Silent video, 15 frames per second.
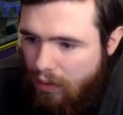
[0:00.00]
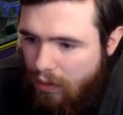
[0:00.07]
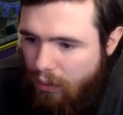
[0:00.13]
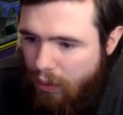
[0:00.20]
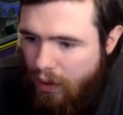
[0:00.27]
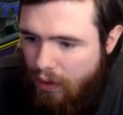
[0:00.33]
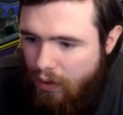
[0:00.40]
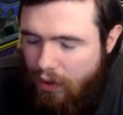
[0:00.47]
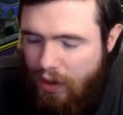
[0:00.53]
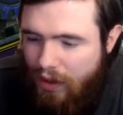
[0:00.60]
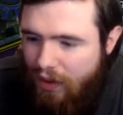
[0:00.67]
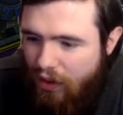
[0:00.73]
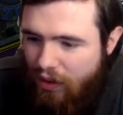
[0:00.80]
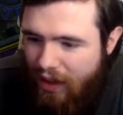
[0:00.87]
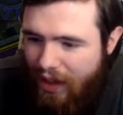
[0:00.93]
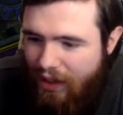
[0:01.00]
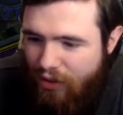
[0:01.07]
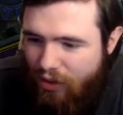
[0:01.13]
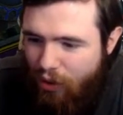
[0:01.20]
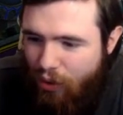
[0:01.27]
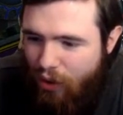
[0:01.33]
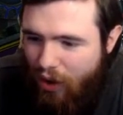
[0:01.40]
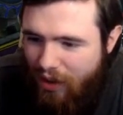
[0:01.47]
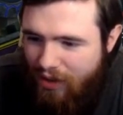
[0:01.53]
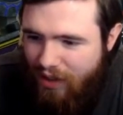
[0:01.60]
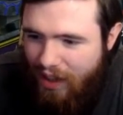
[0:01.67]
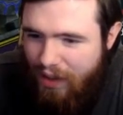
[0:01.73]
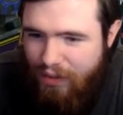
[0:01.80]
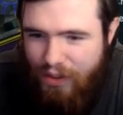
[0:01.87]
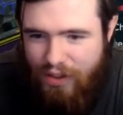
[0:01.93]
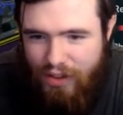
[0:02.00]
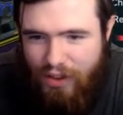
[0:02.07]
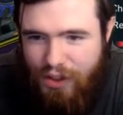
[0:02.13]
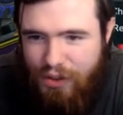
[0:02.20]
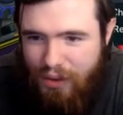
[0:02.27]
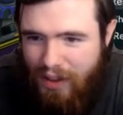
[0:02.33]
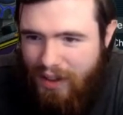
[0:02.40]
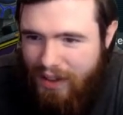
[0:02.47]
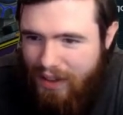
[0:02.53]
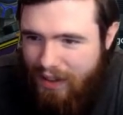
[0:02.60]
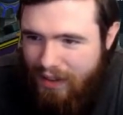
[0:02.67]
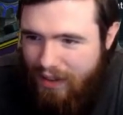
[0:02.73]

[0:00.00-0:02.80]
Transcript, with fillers: Wait, he has no cards left to search, really?